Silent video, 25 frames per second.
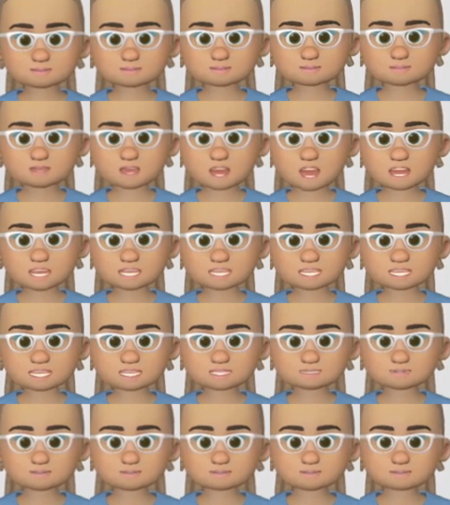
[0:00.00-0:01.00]

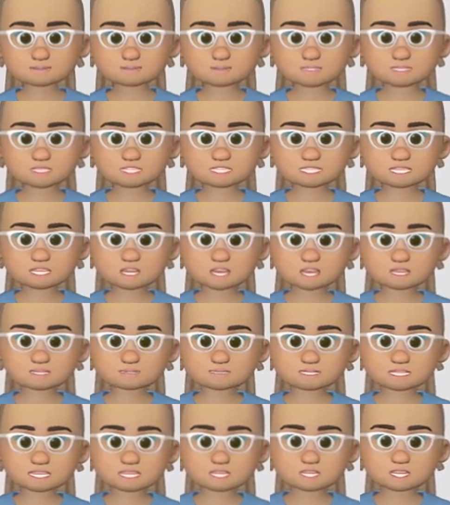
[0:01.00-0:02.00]
slide, you have the
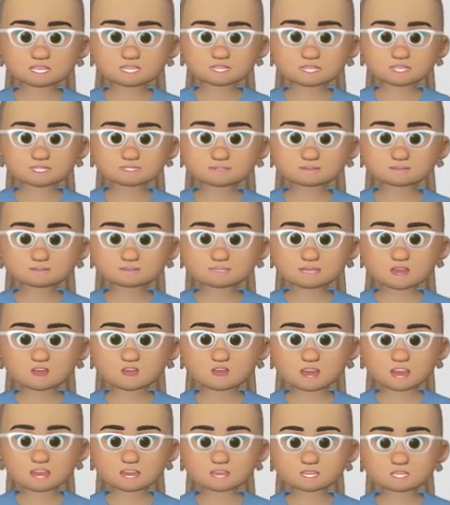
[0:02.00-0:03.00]
picture
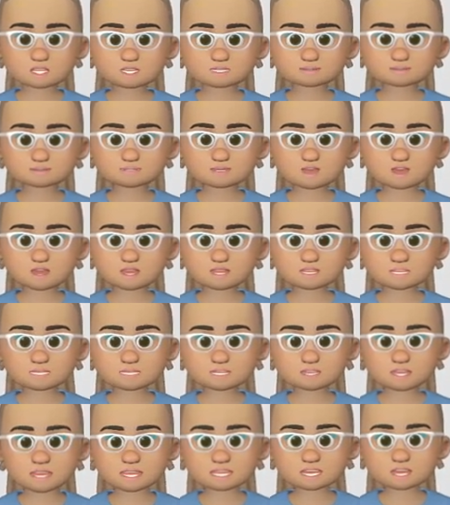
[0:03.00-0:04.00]
for the Fischer
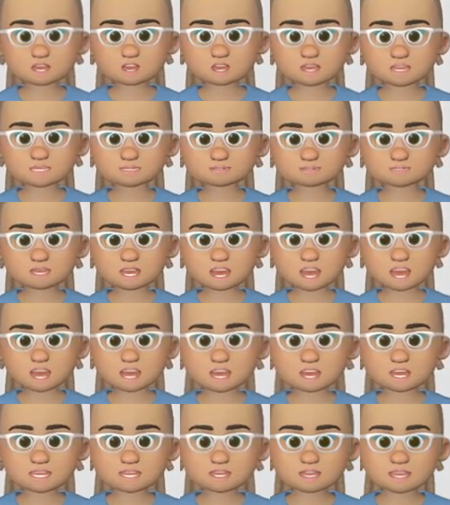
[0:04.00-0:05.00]
projection
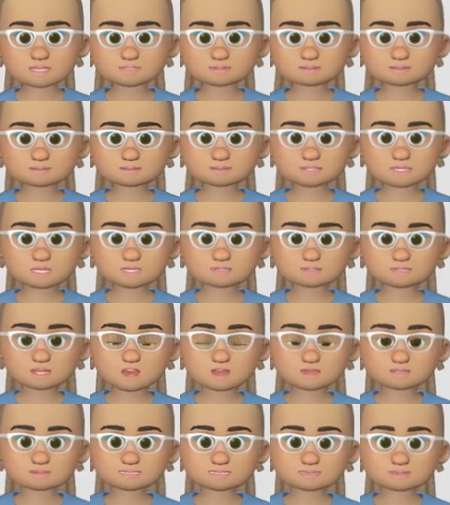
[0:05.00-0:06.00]
of
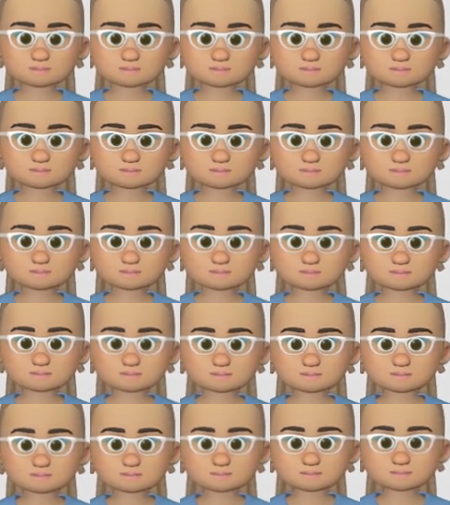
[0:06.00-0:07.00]
D-glucose.
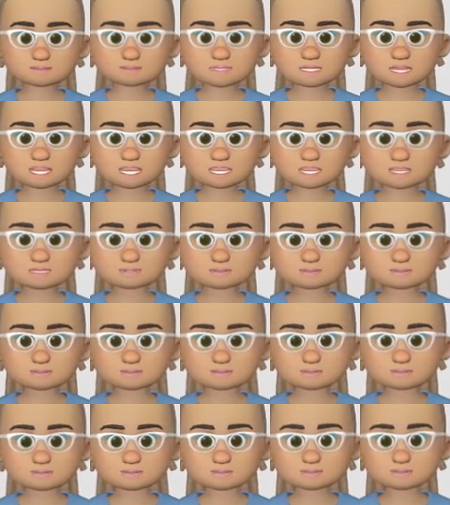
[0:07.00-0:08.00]
Now,
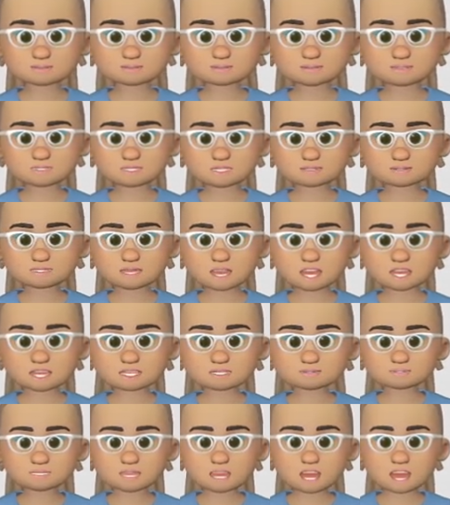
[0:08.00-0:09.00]
there are
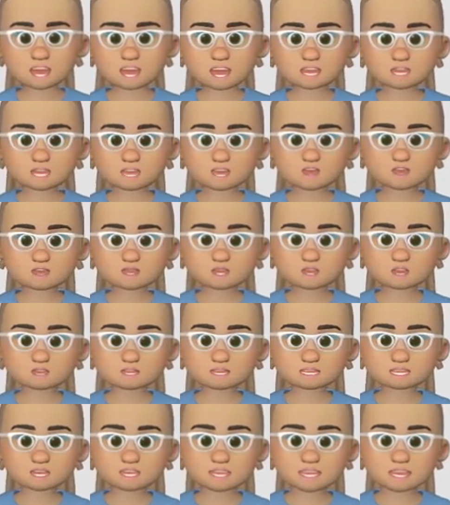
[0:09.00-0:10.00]
functional
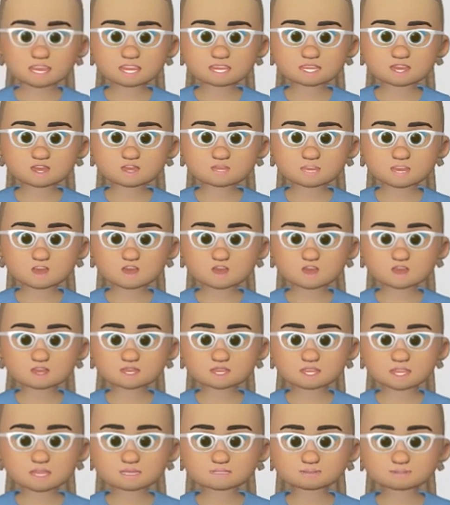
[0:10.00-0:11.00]
groups that we are familiar
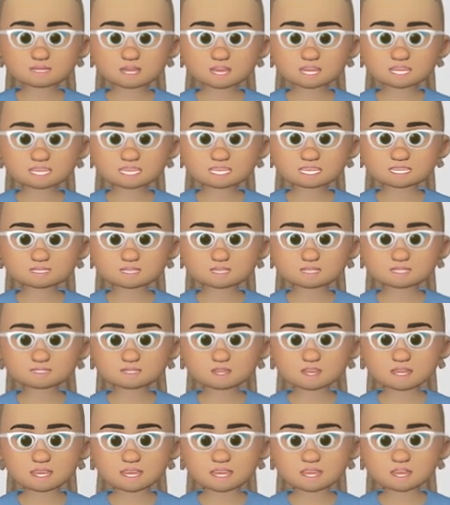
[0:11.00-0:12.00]
with that are
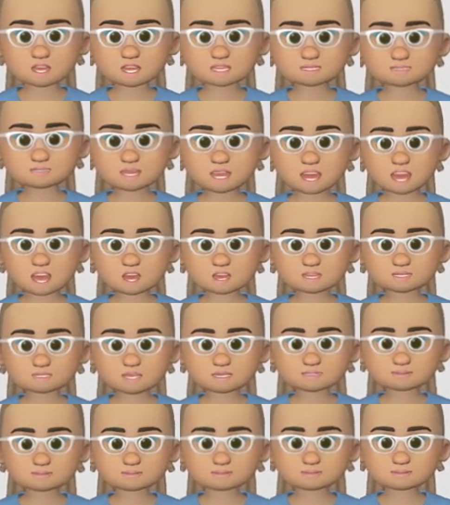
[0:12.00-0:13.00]
important in this
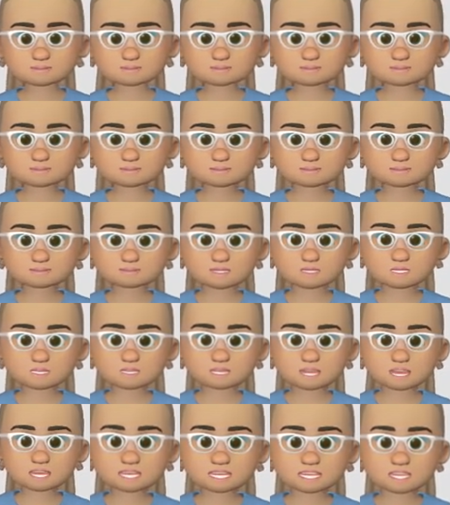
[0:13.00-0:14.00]
molecule,
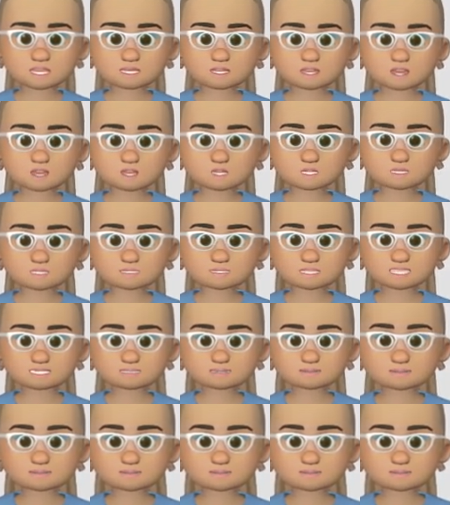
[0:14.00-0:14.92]
and that includes